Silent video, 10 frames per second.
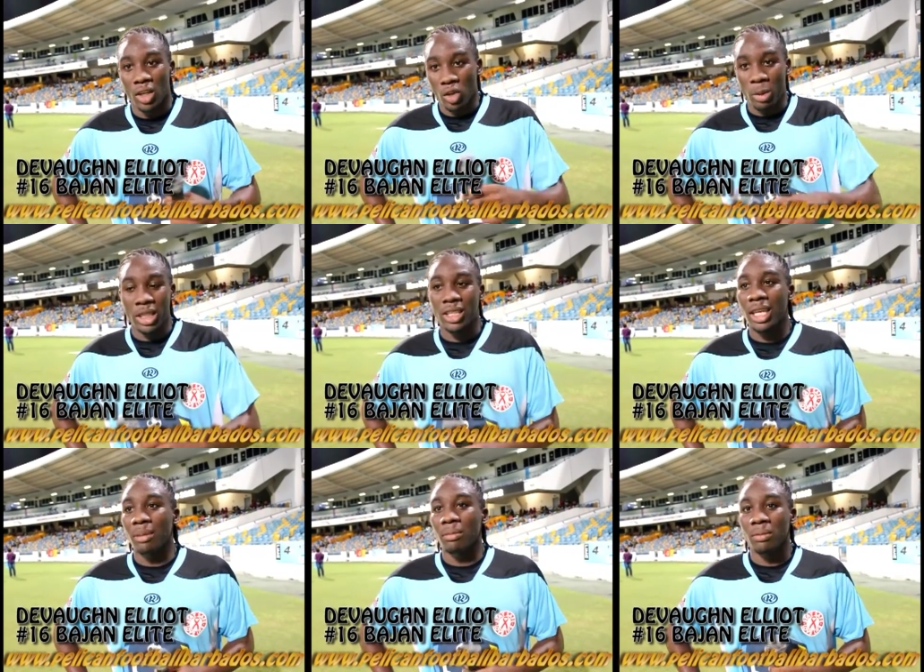to play this
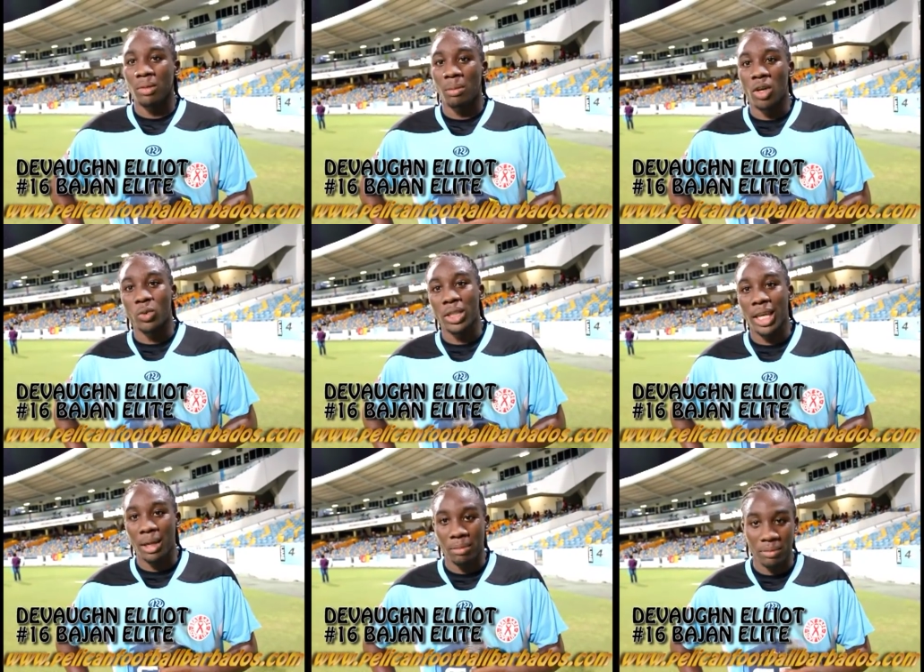game, must
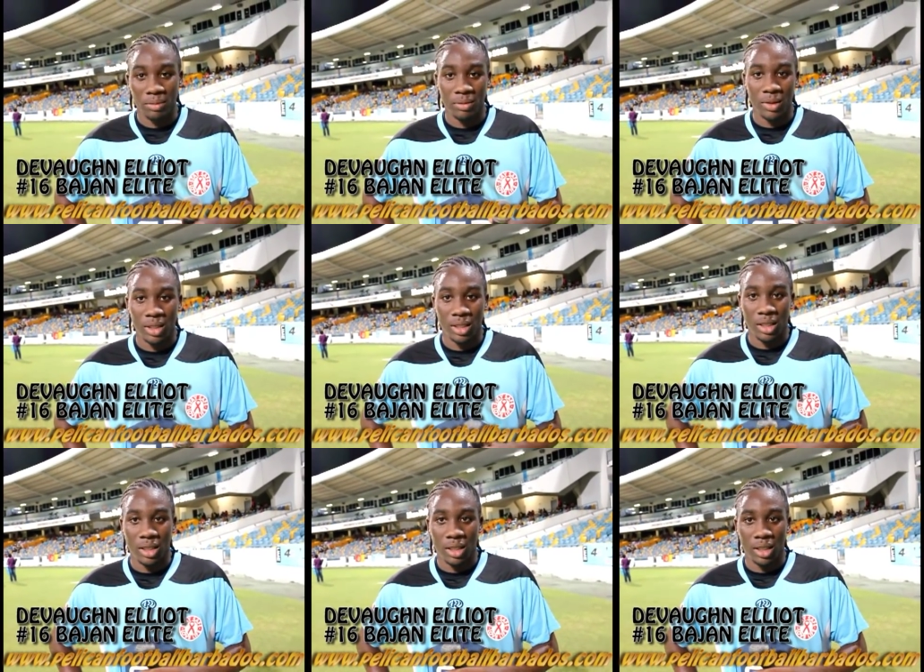win game.
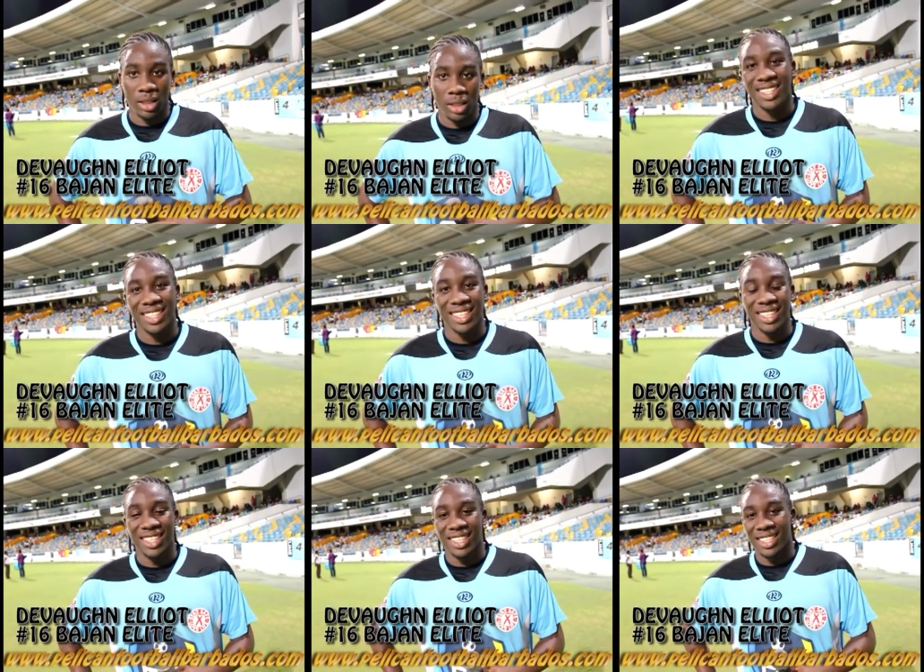Okay,
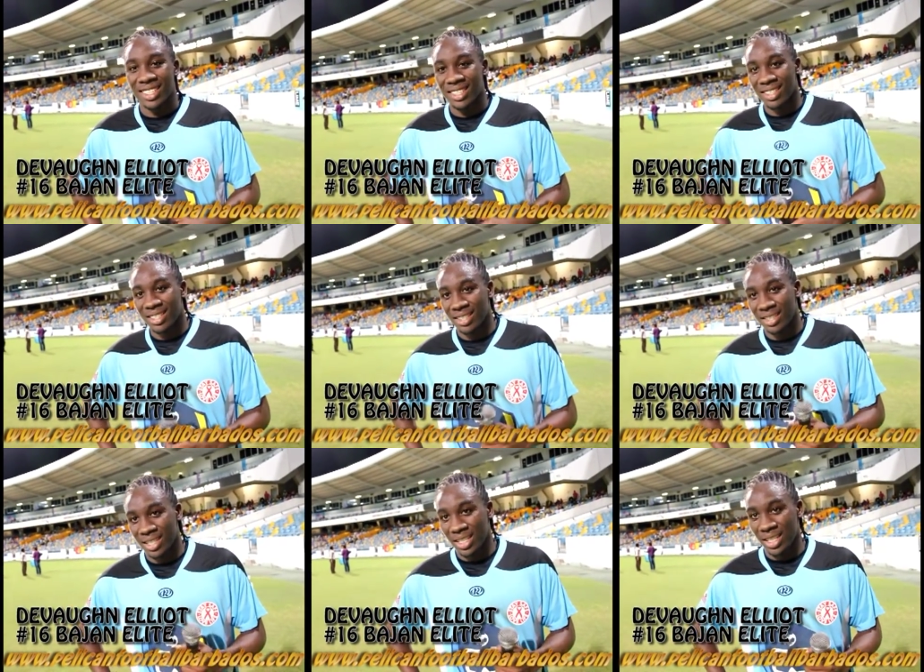okay. Well,
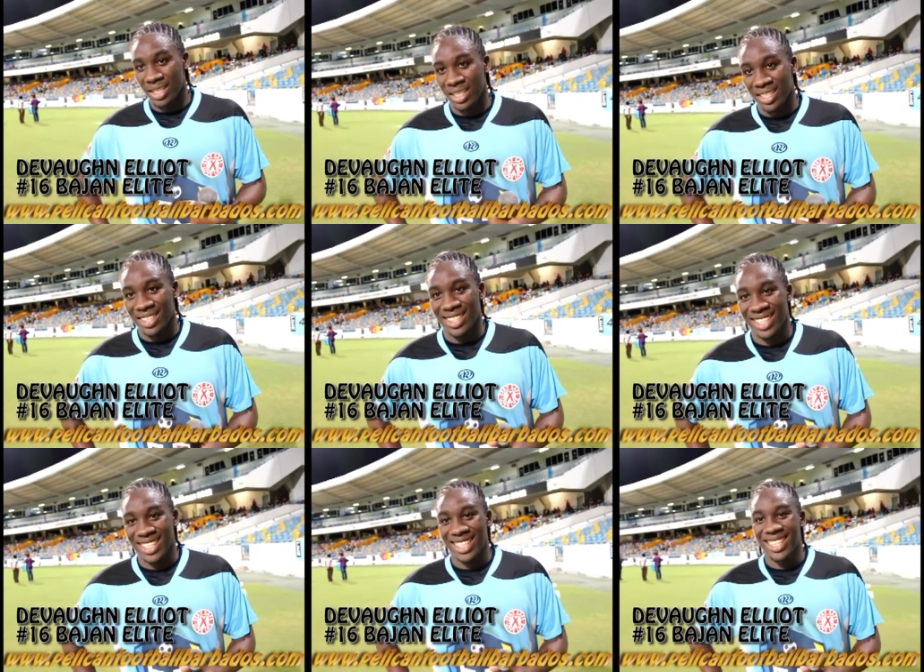you're you're your goal
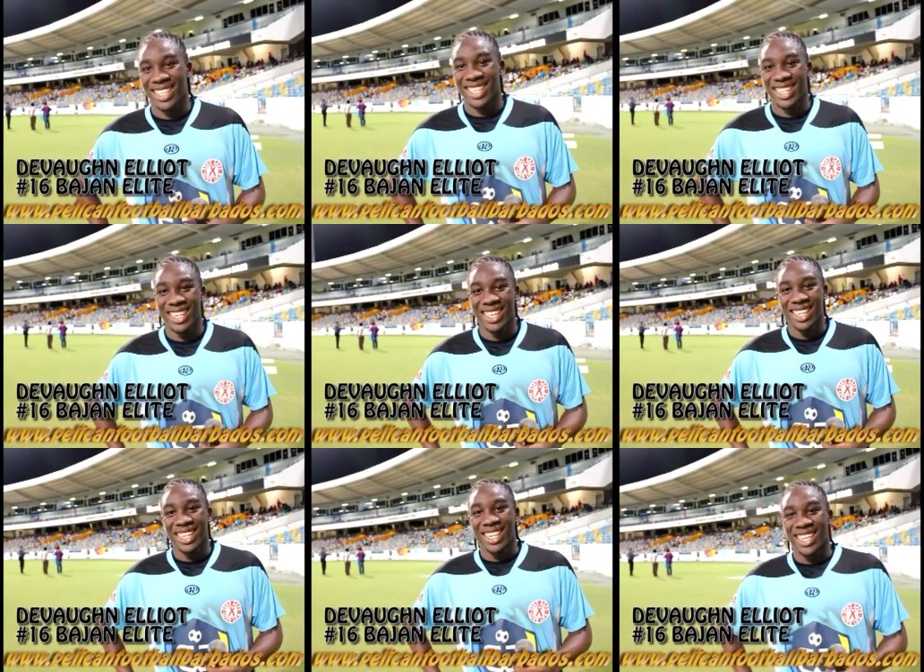look really
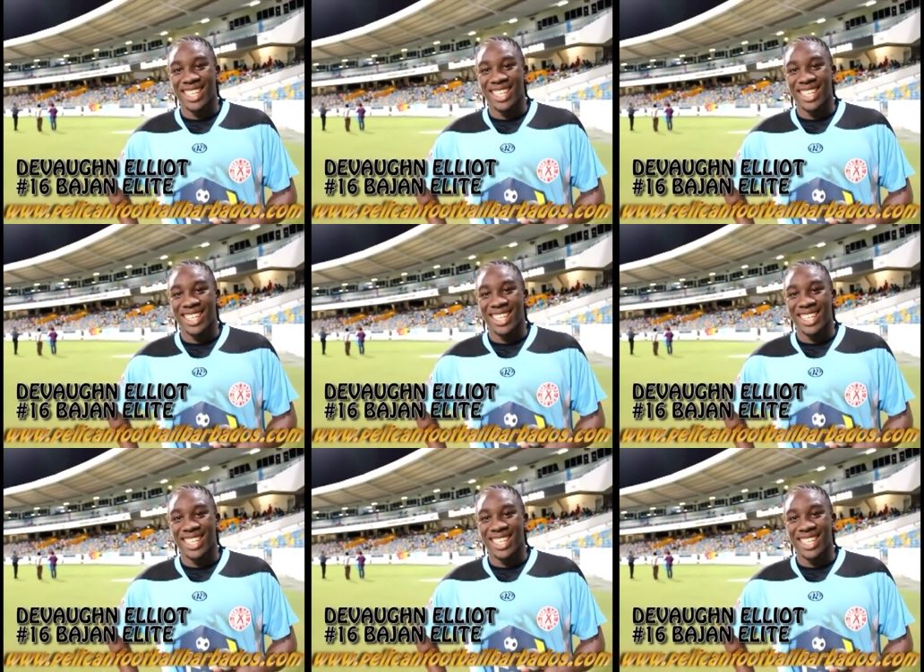really good